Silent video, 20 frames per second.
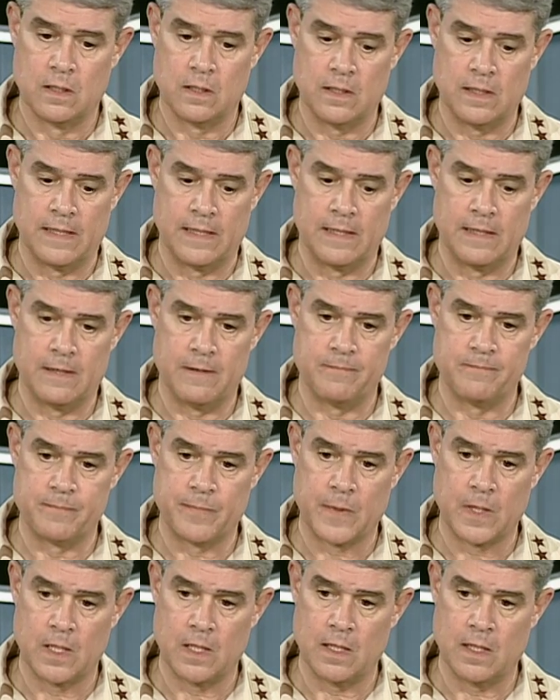Um,
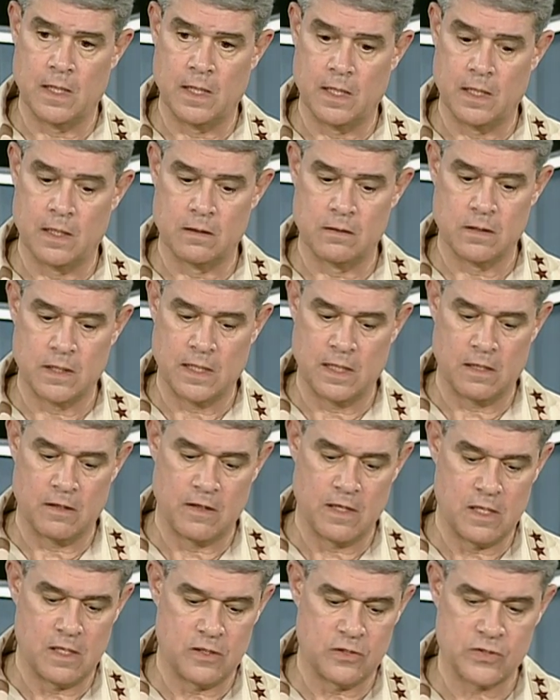and and
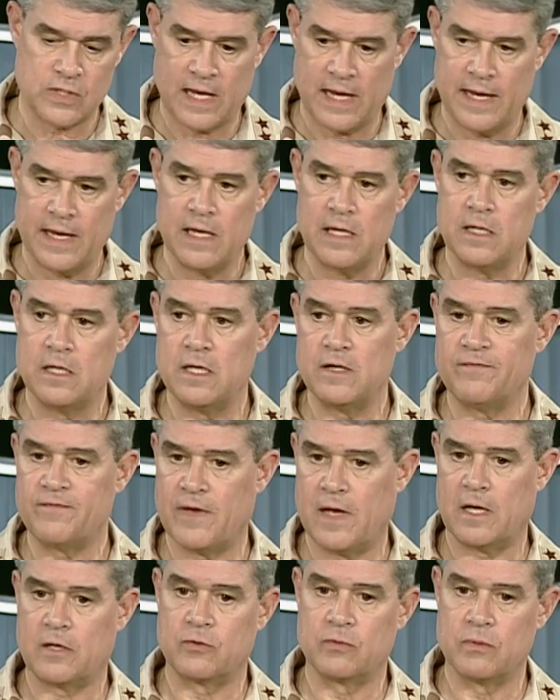these IED
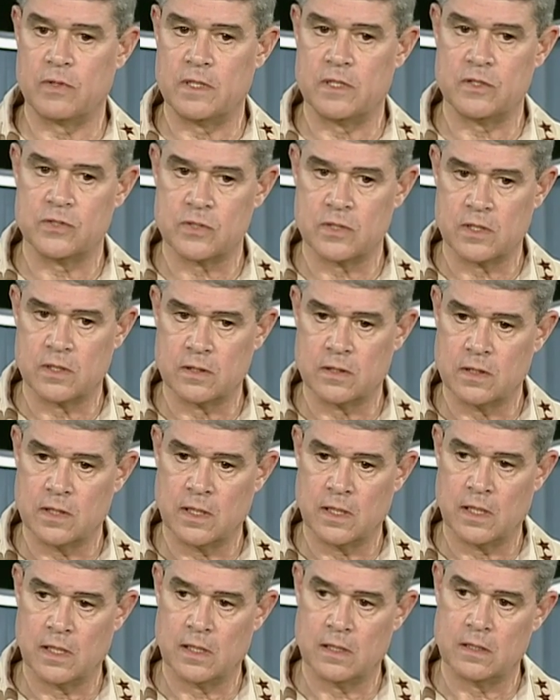factories and
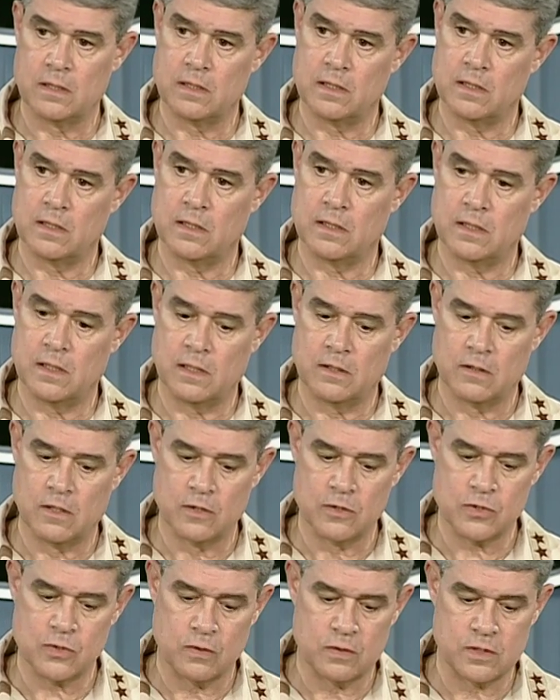and uh, and
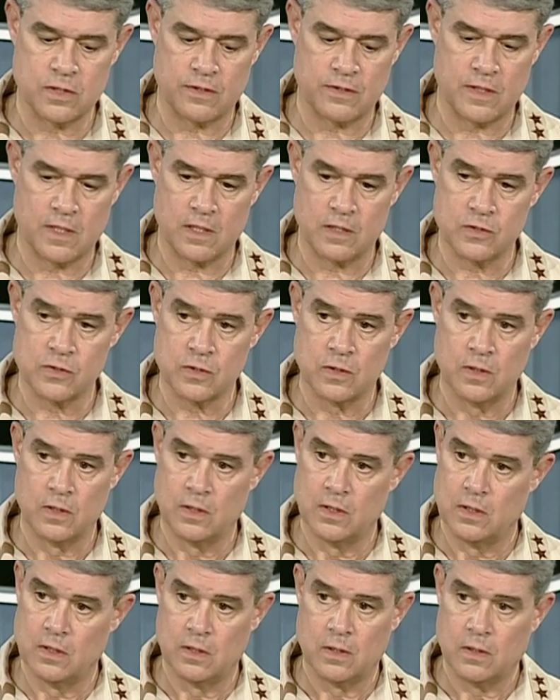those sorts of things
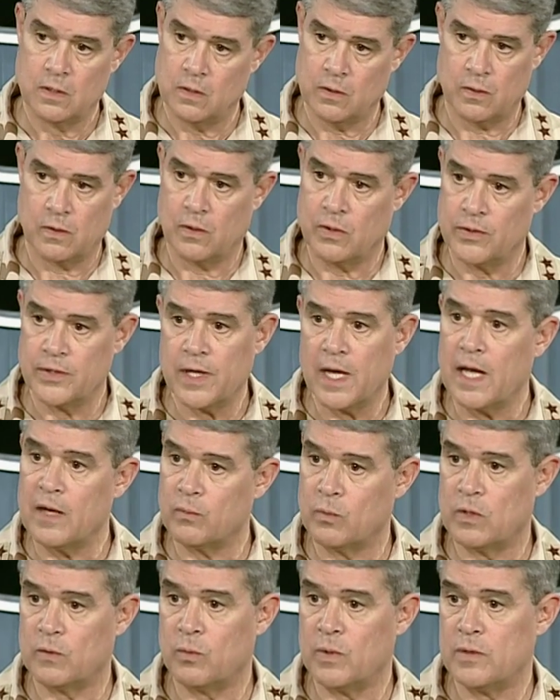are, are, not
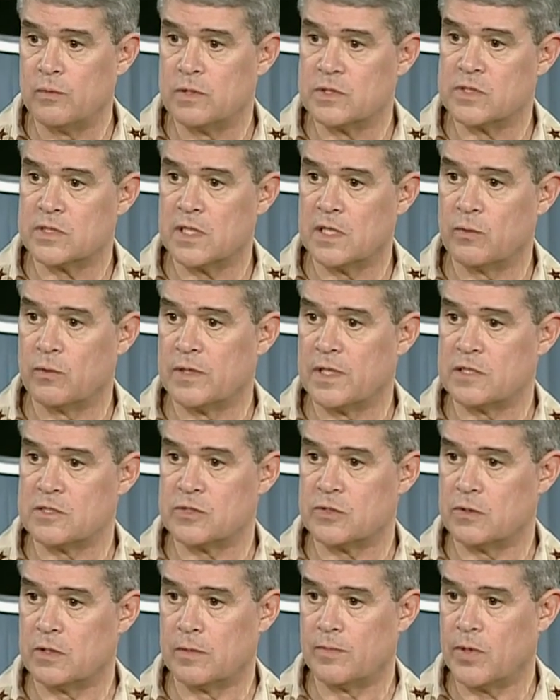what we would say were
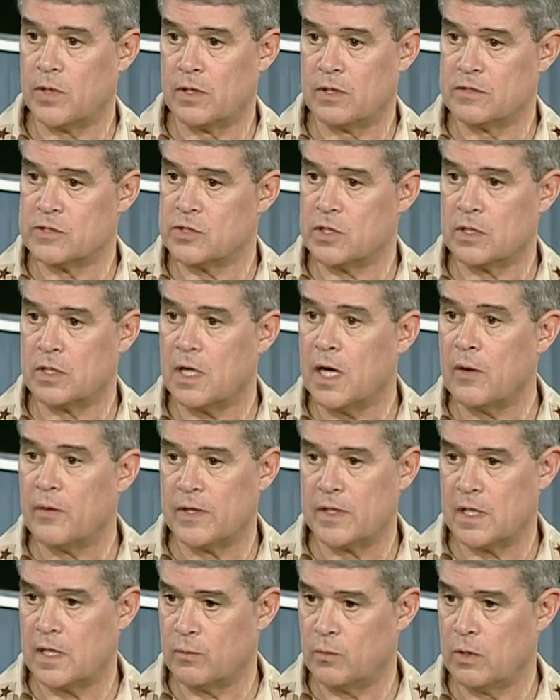necessarily part of the Zarqawi
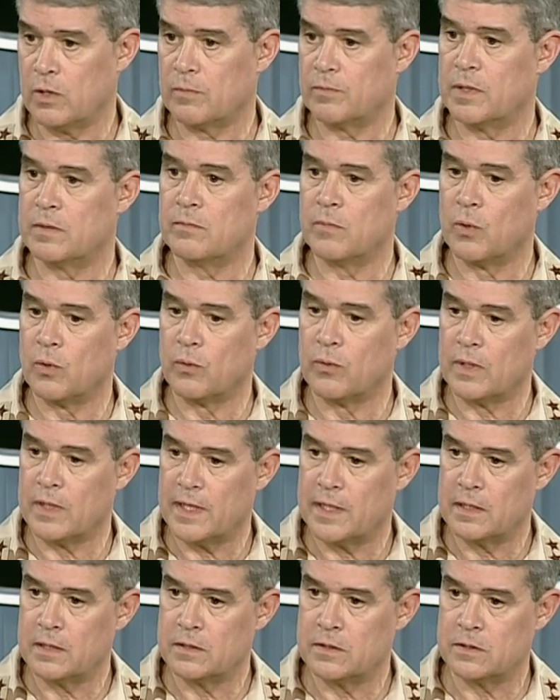network, but more
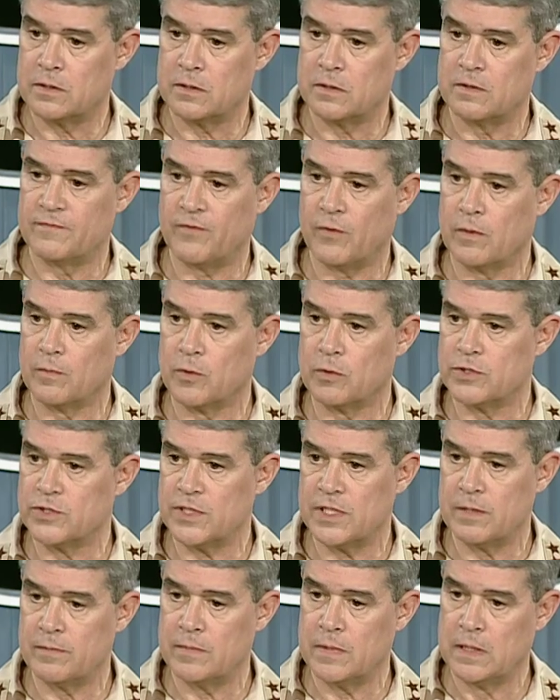related to the former
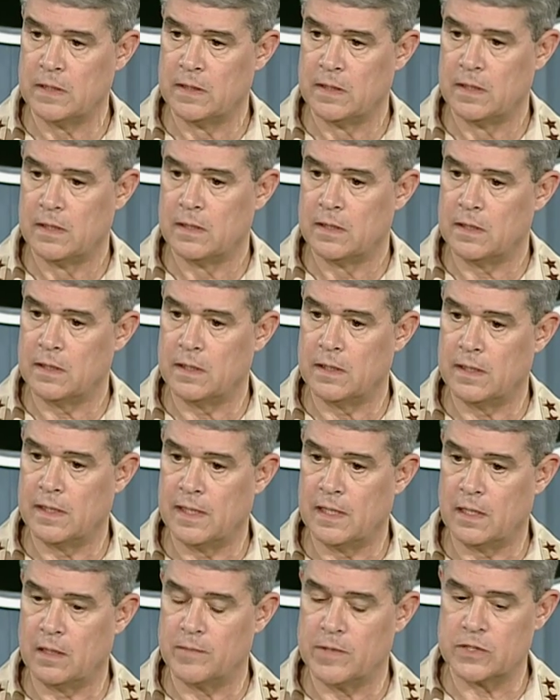regime uh,
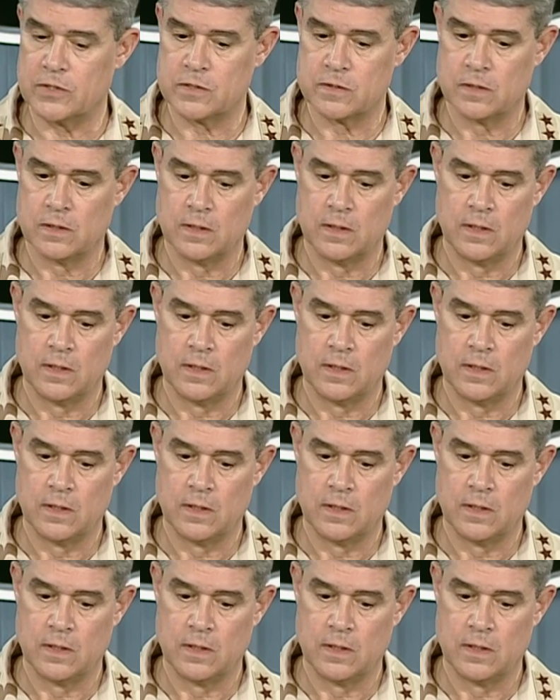elements.